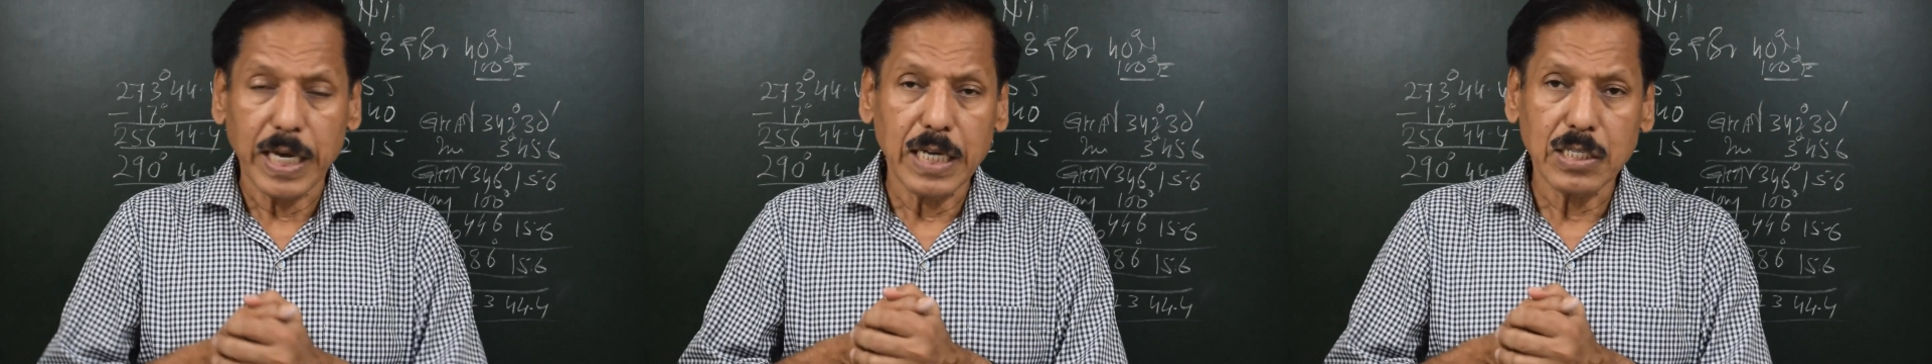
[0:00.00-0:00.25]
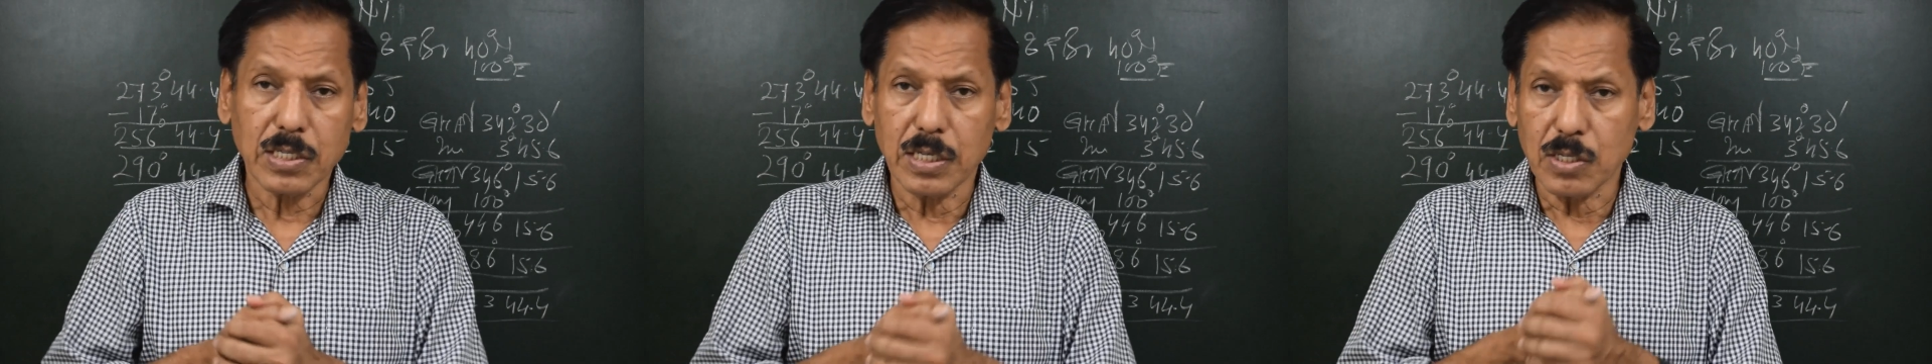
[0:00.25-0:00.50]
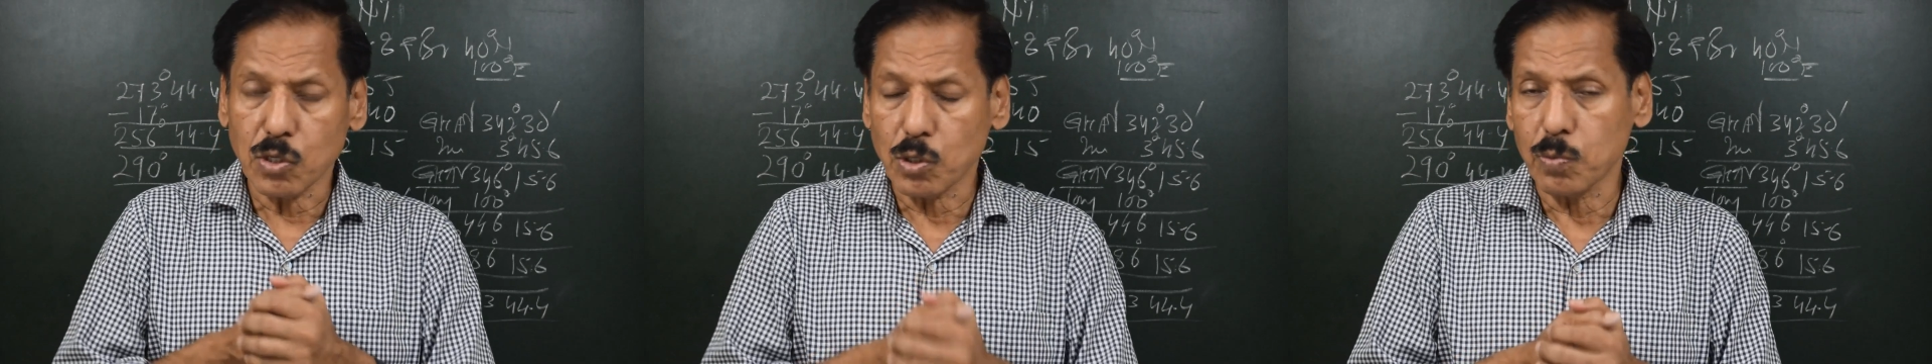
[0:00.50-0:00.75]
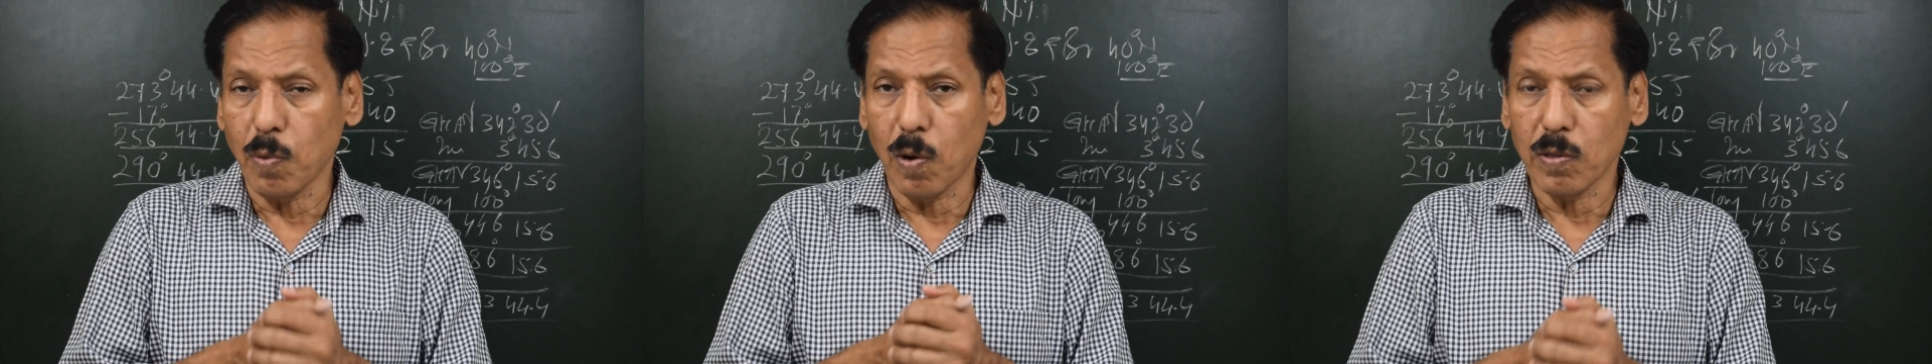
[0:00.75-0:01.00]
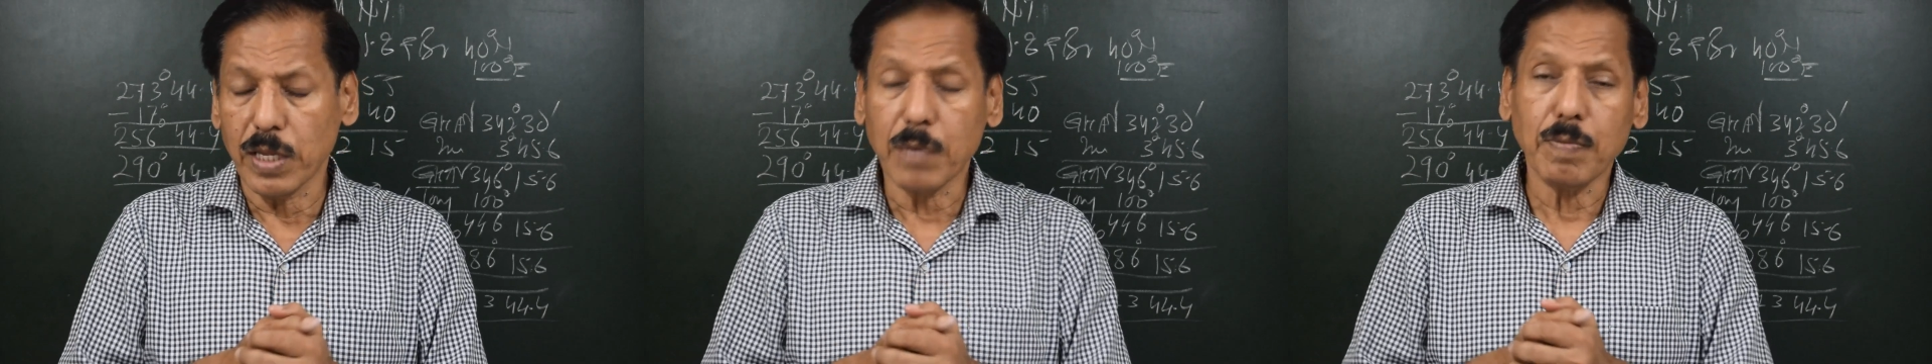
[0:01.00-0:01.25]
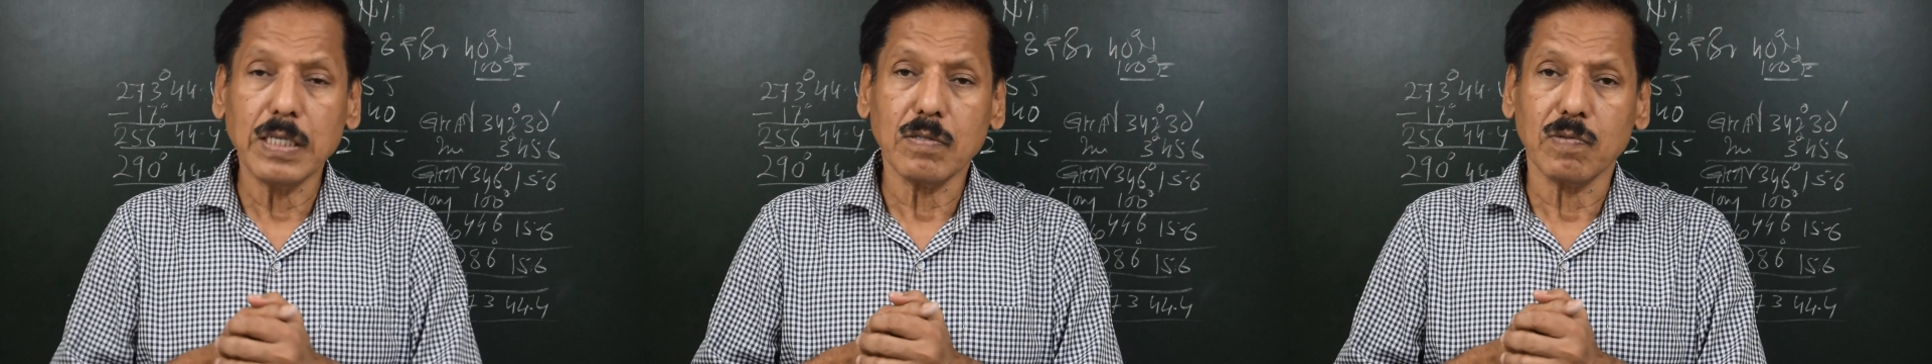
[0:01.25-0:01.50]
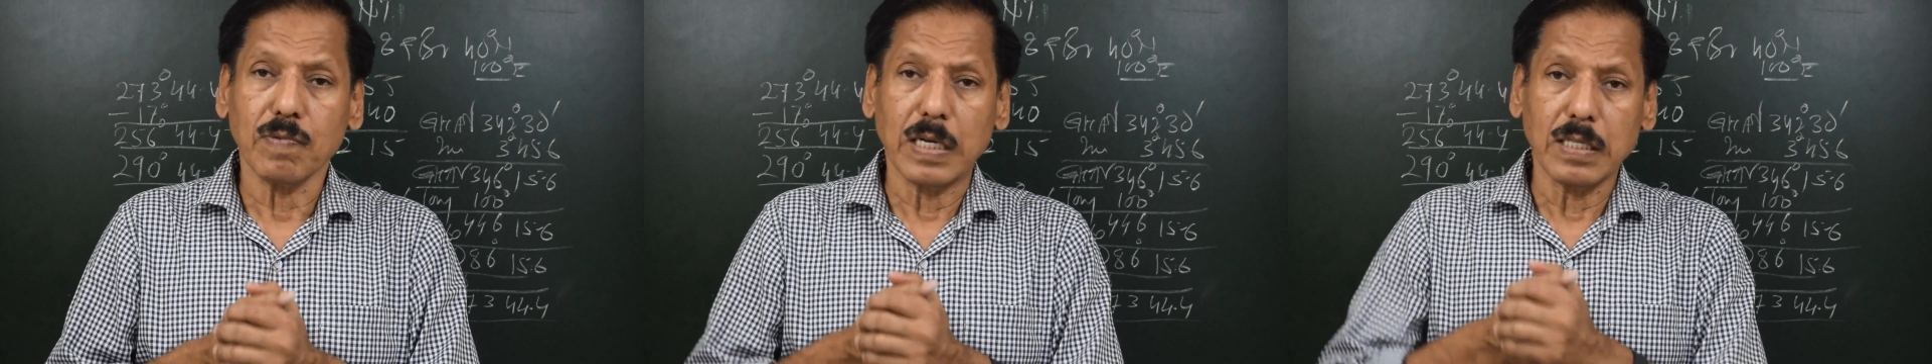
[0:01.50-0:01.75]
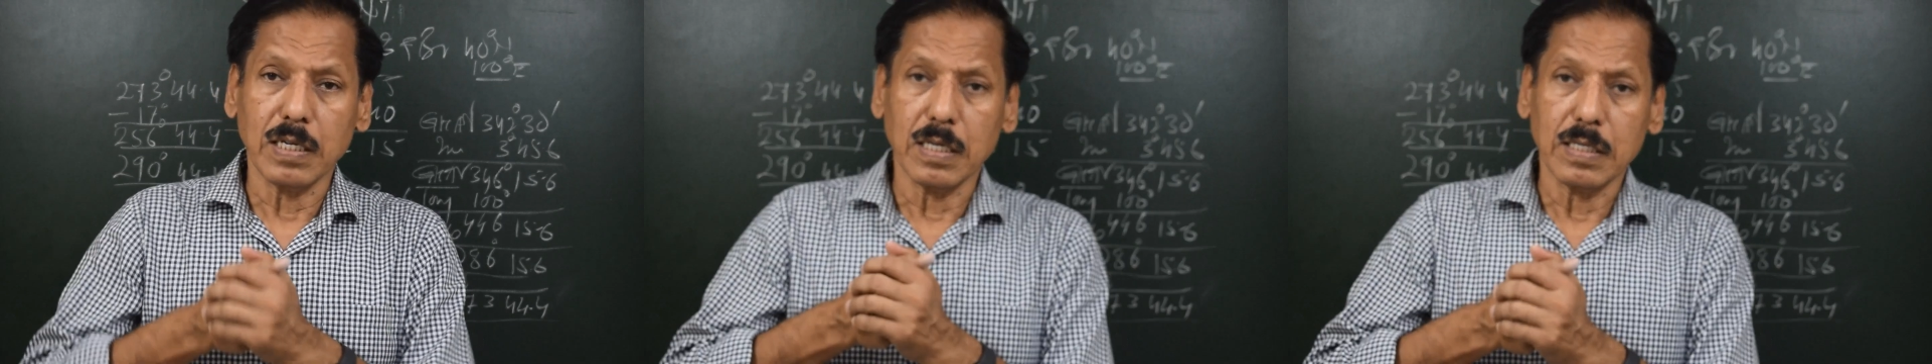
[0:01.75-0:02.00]
is small, that means
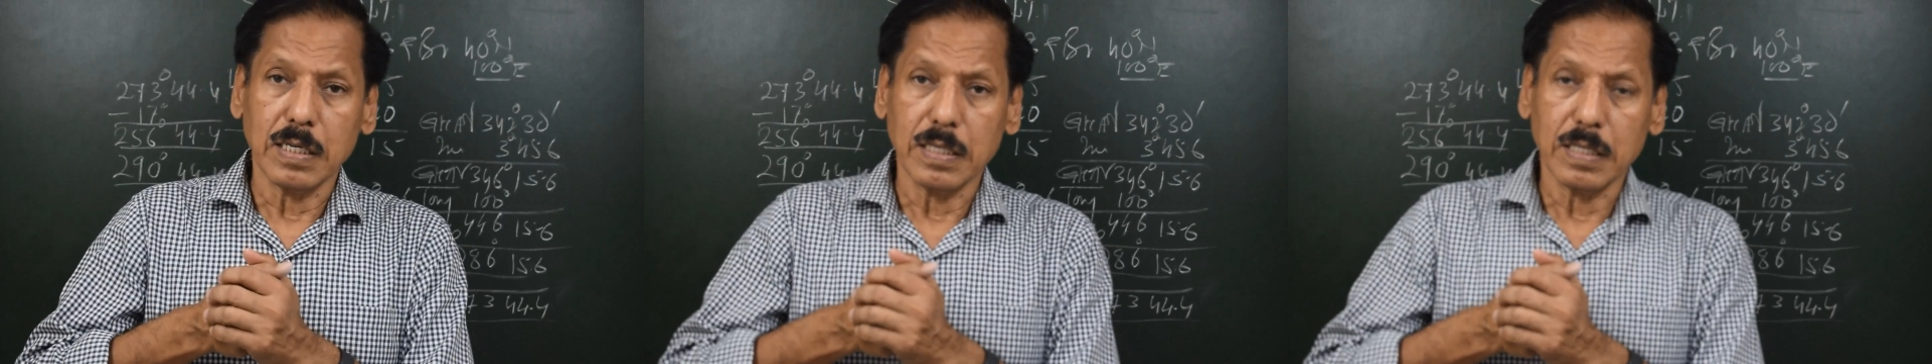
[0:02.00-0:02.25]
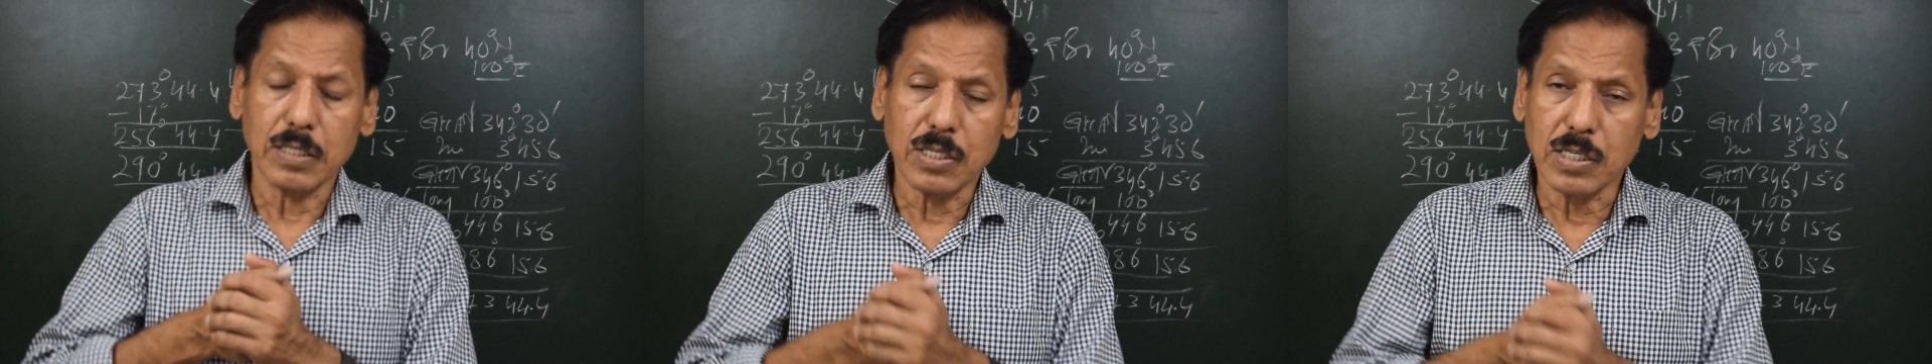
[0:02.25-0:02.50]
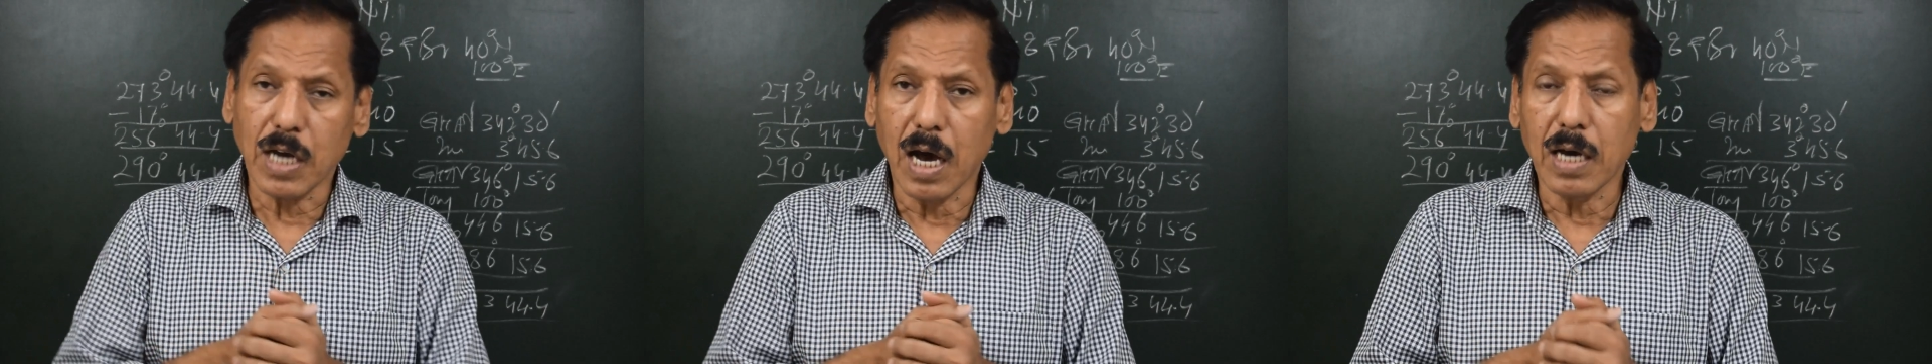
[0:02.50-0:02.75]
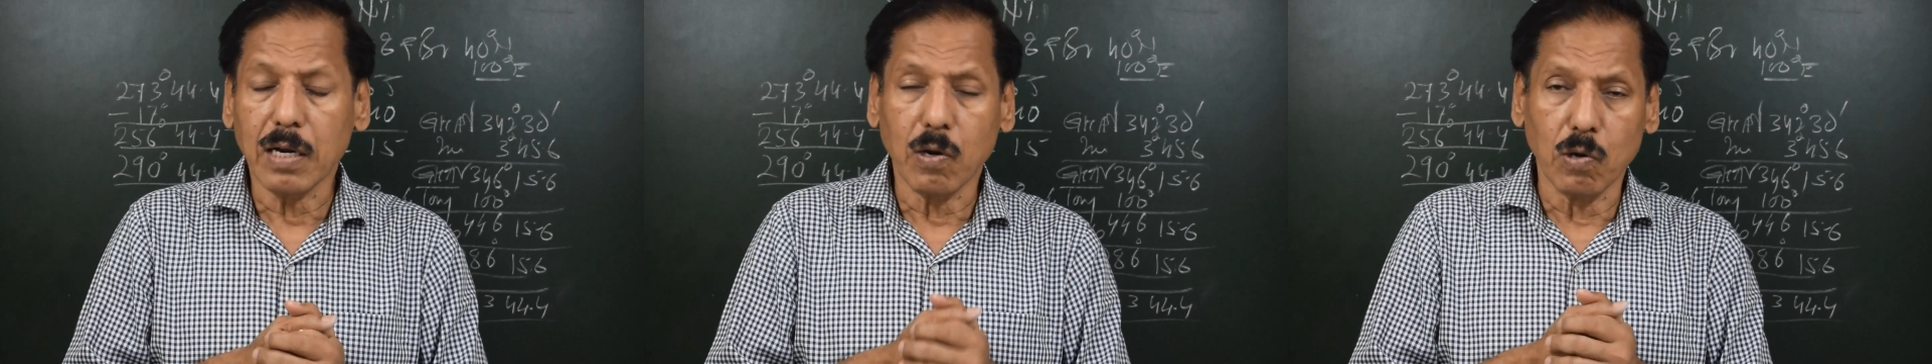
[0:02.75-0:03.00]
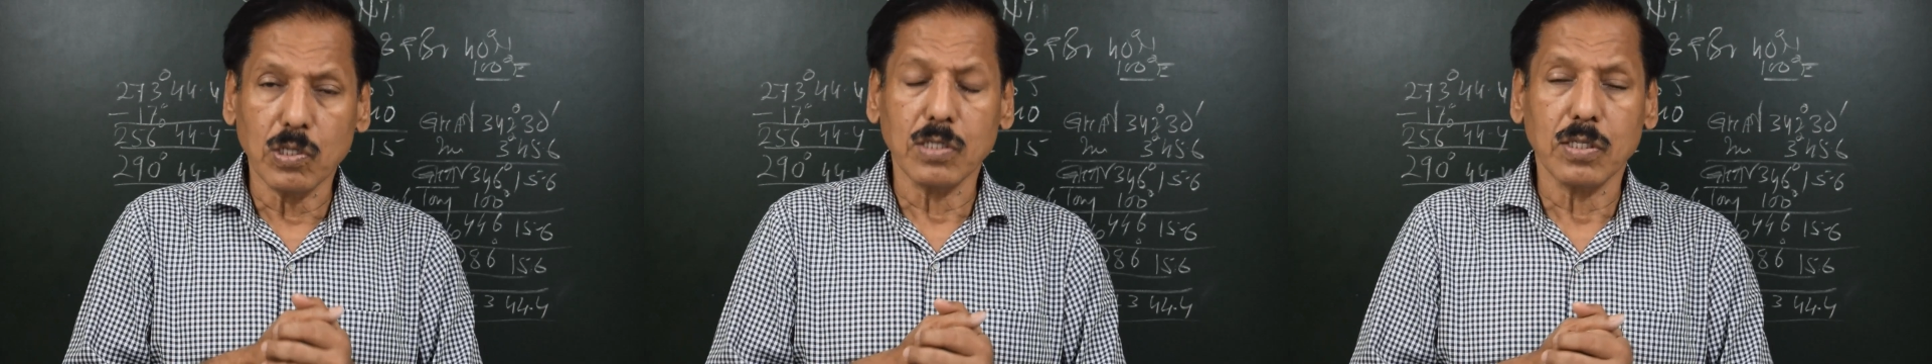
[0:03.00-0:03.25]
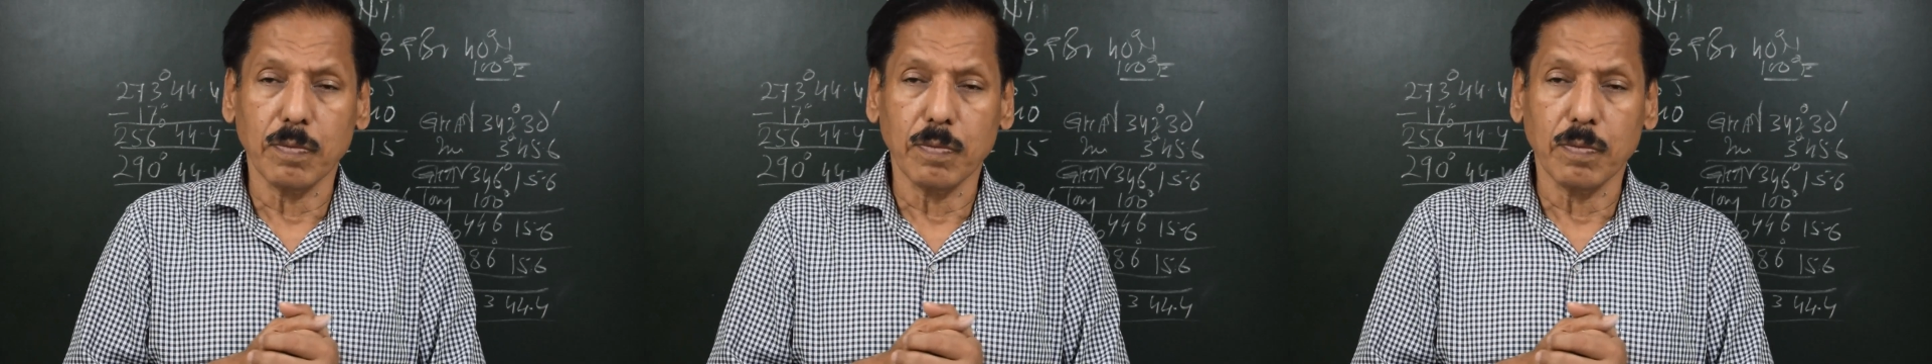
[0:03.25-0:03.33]
when the star crosses